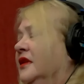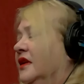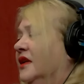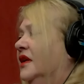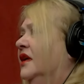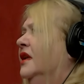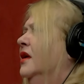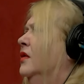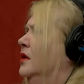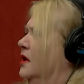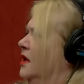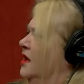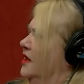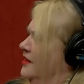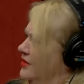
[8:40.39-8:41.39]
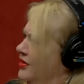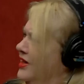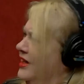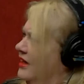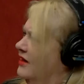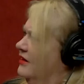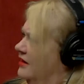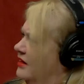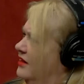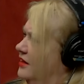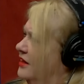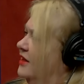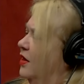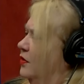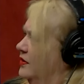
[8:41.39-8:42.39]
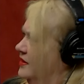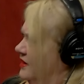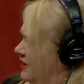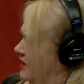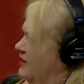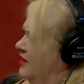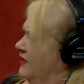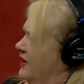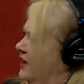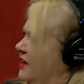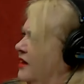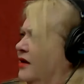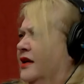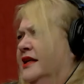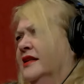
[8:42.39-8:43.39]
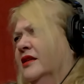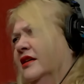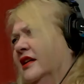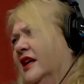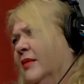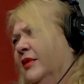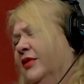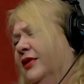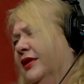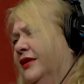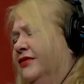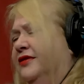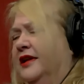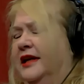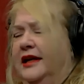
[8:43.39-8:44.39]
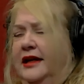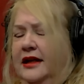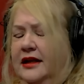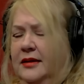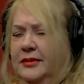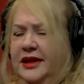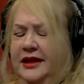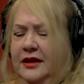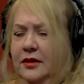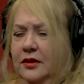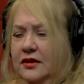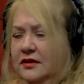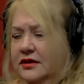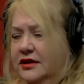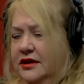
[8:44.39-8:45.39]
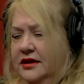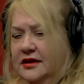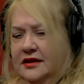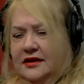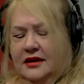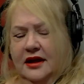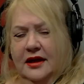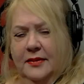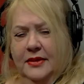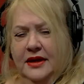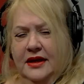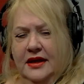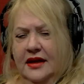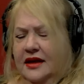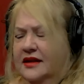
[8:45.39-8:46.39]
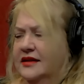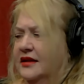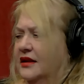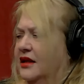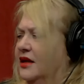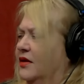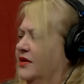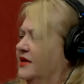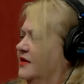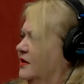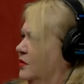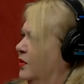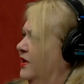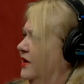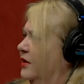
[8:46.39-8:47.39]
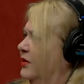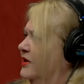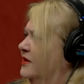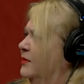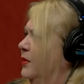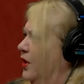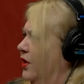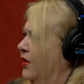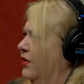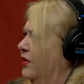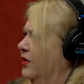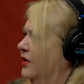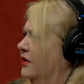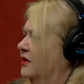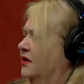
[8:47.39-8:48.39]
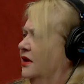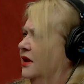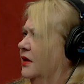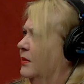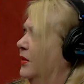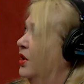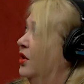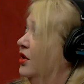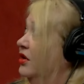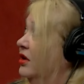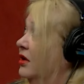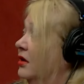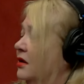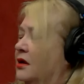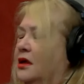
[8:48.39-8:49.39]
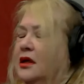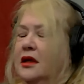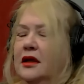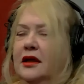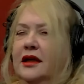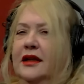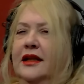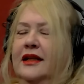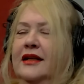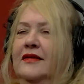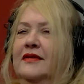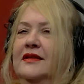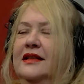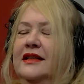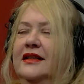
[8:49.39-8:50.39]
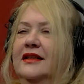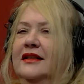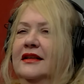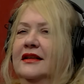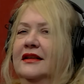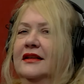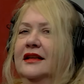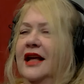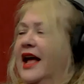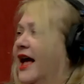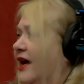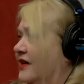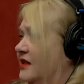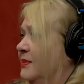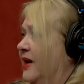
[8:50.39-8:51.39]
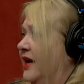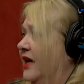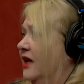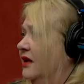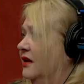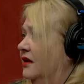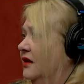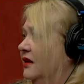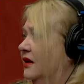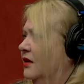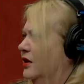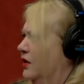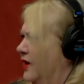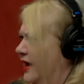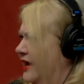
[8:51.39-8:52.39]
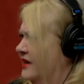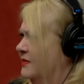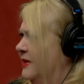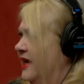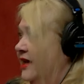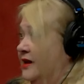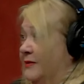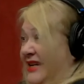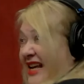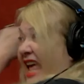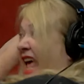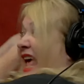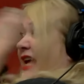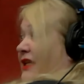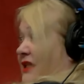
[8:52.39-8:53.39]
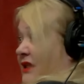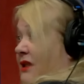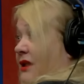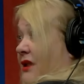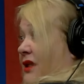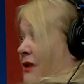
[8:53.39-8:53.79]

you know, is there any ghost activity here? And he's looking at me really funny and I'm like, oh, Jesus. Um, I said, you know, this is where there was murderer, you know, murderer. And then he was like, uh, axe man, you know, you know, axe man, like axe, you know,